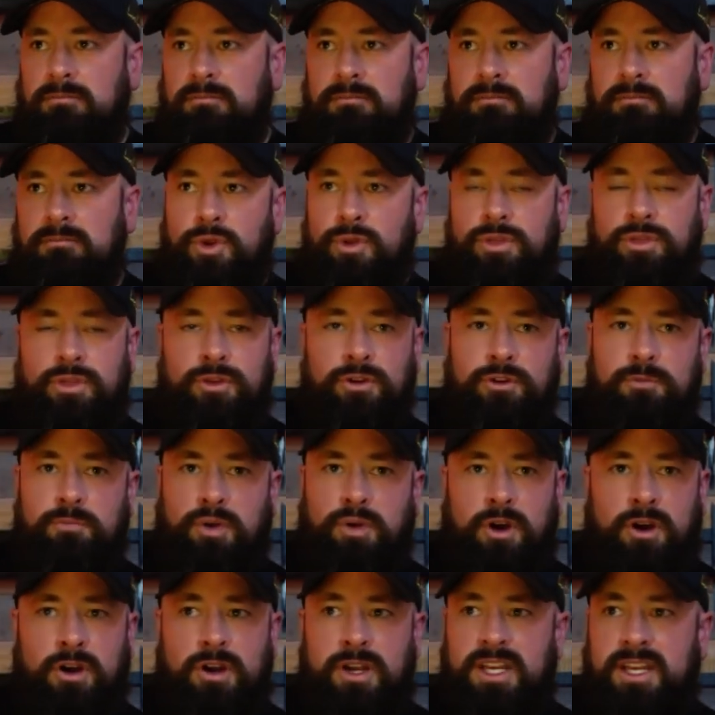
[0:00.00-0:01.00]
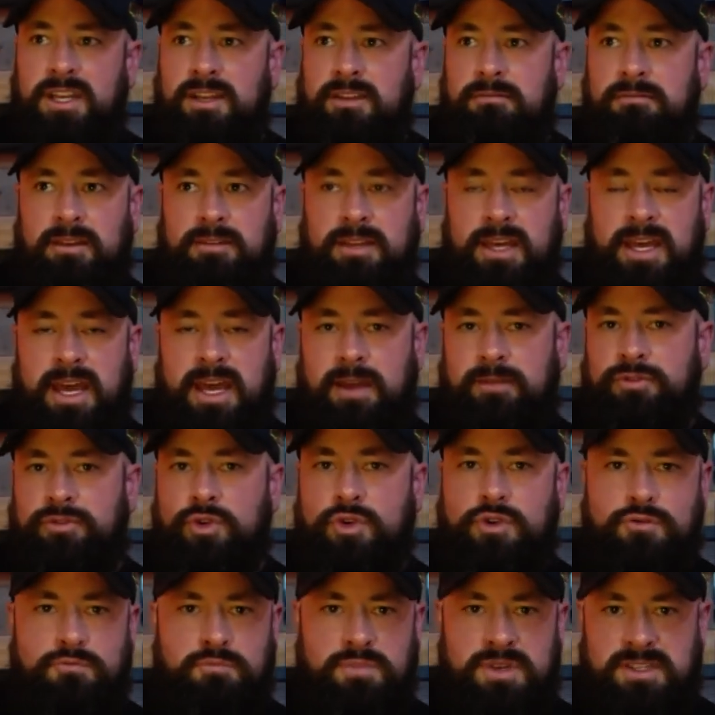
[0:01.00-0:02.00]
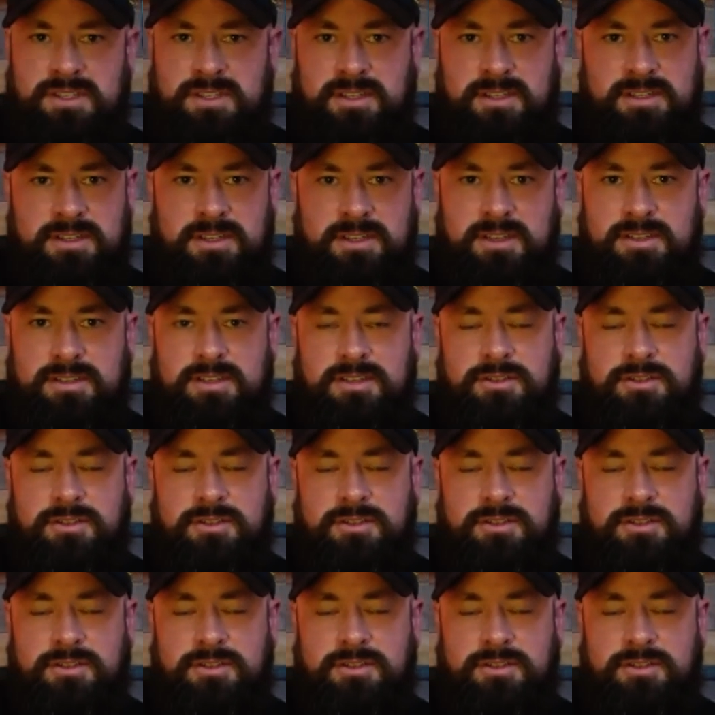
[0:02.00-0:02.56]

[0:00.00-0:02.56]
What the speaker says: they're third party, they have their own businesses,